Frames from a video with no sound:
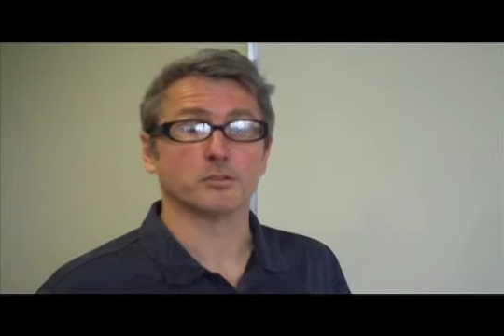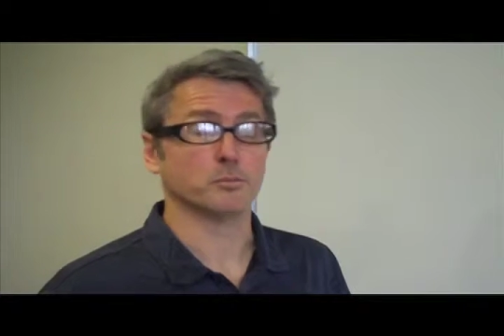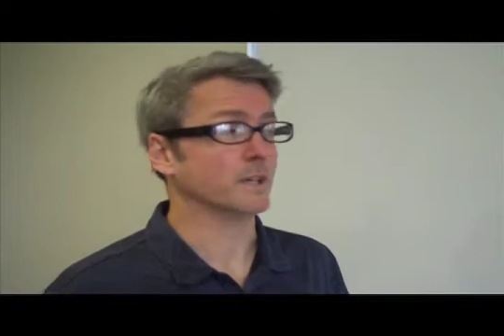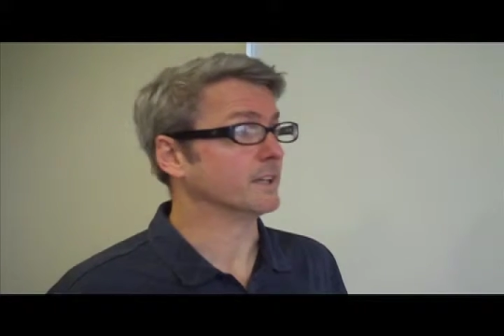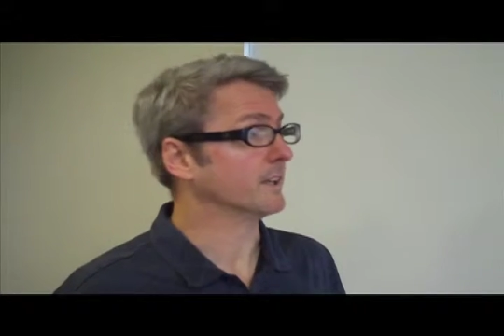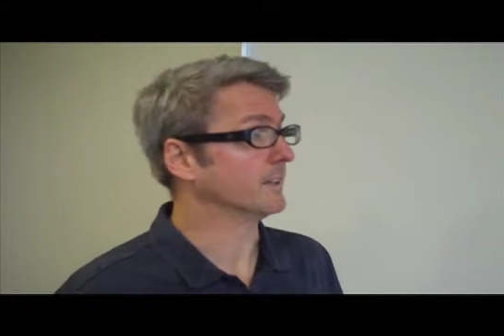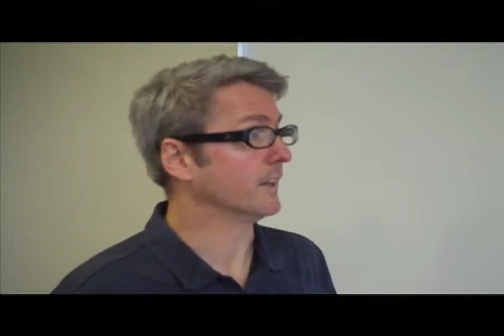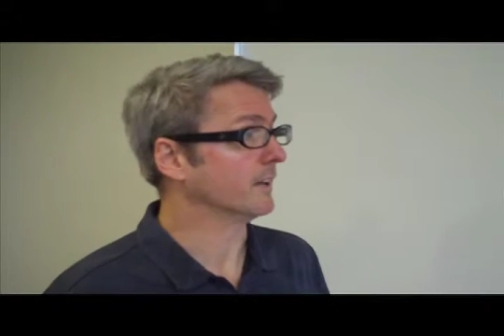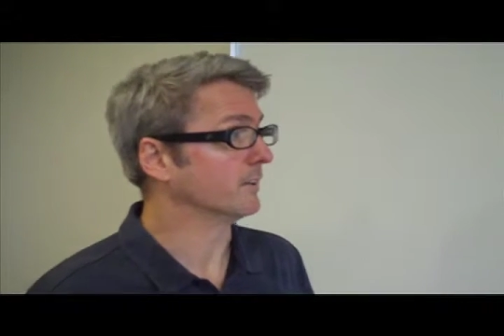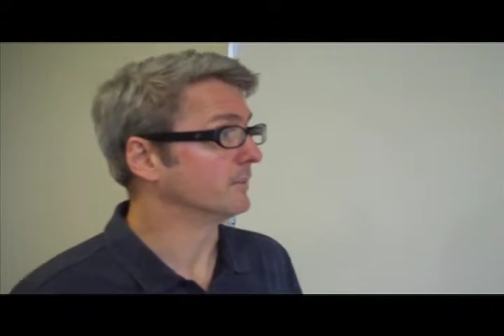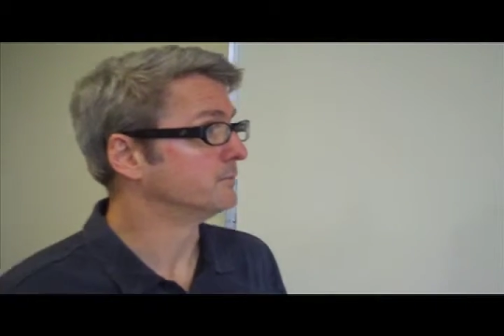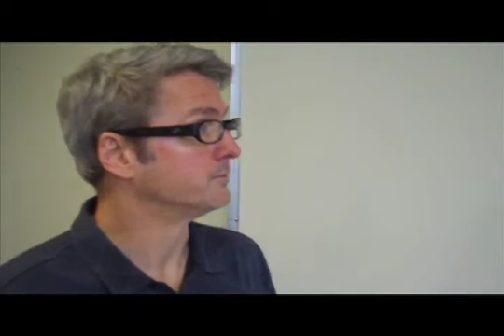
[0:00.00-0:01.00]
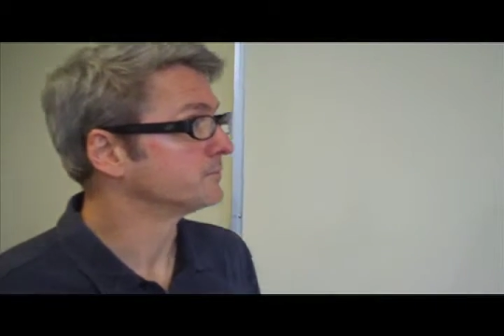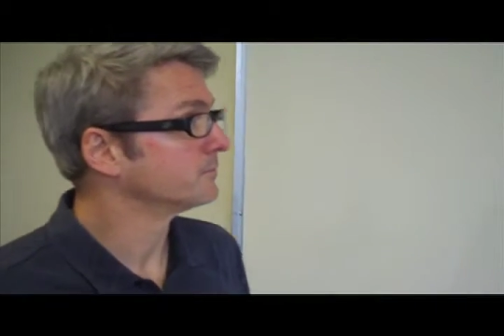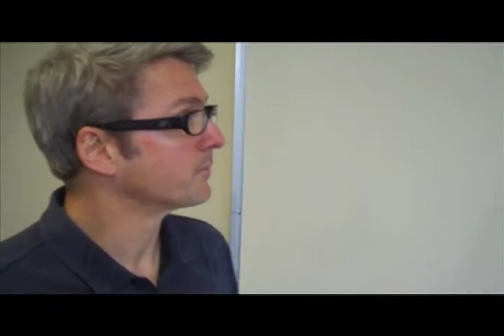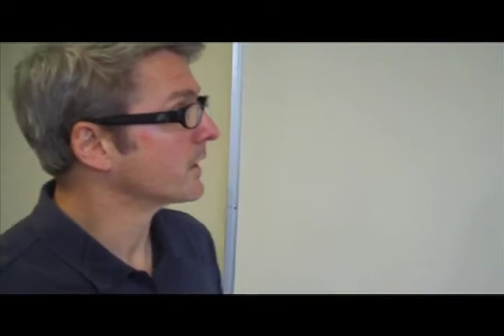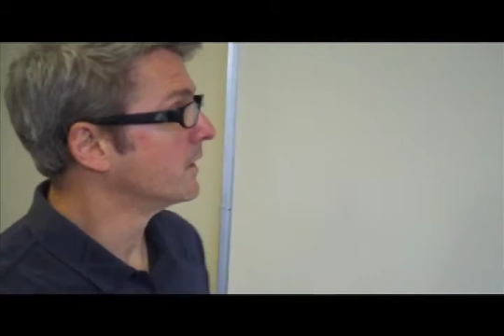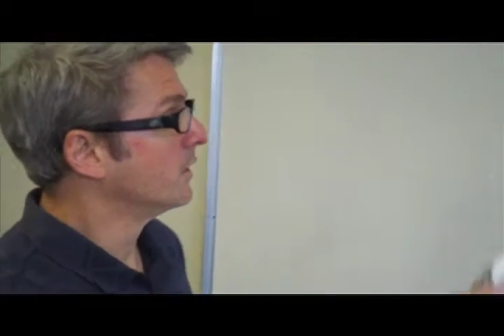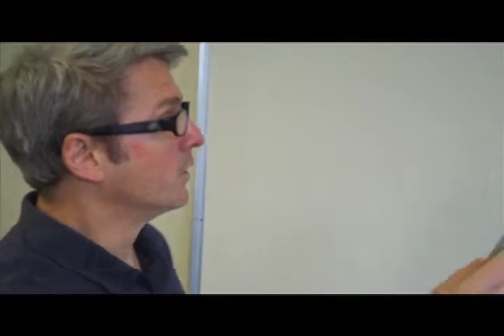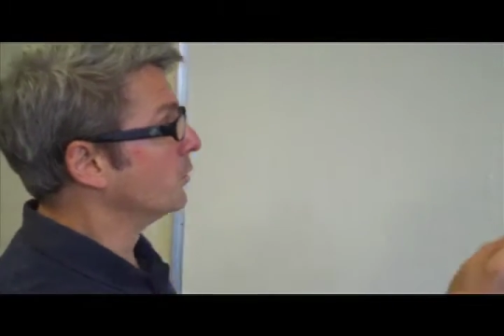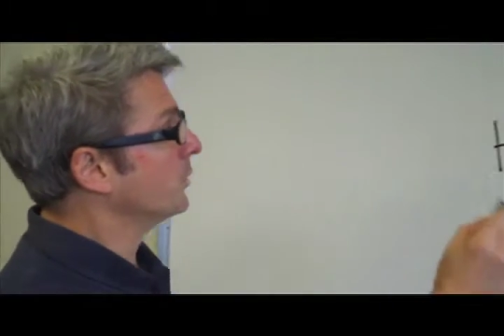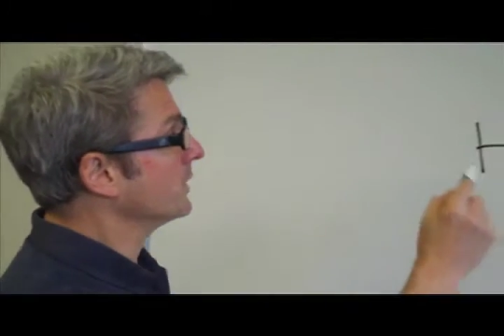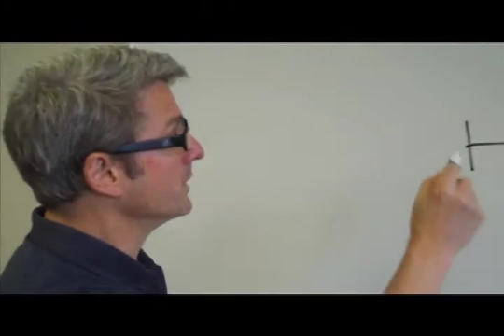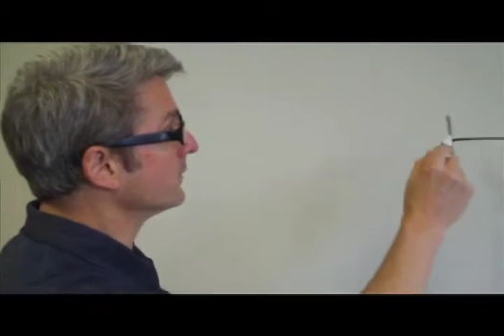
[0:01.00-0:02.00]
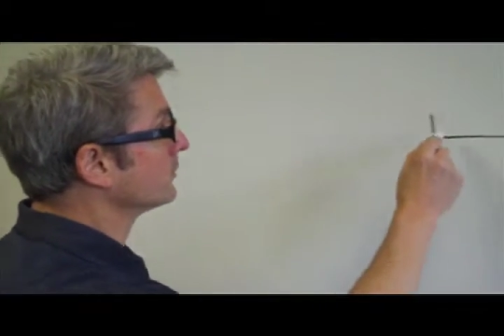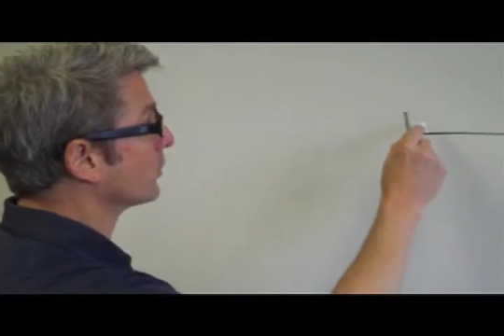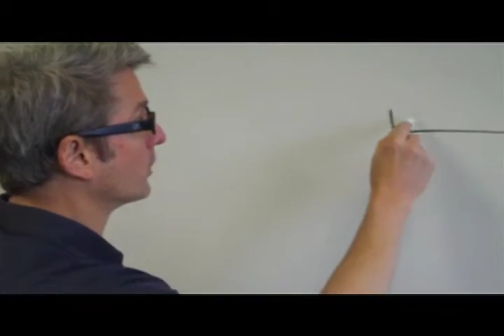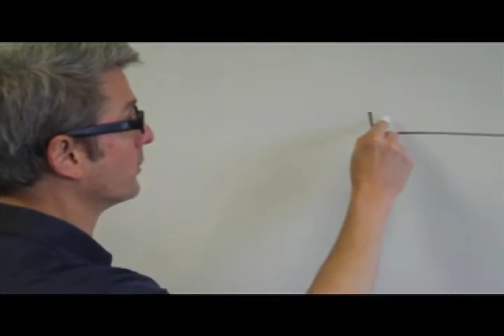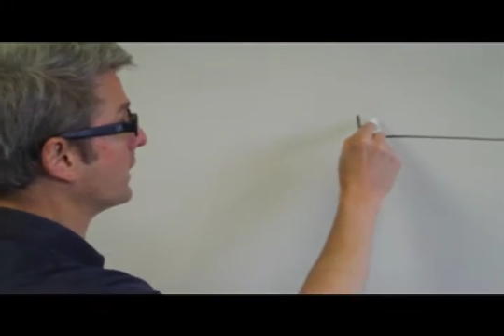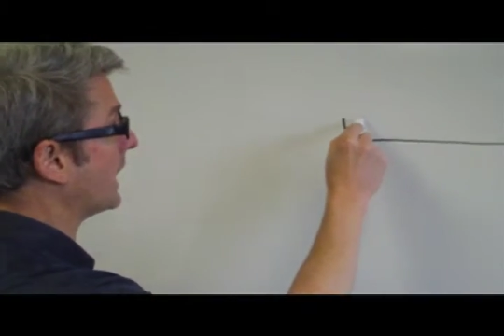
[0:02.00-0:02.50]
the tale. Within the story we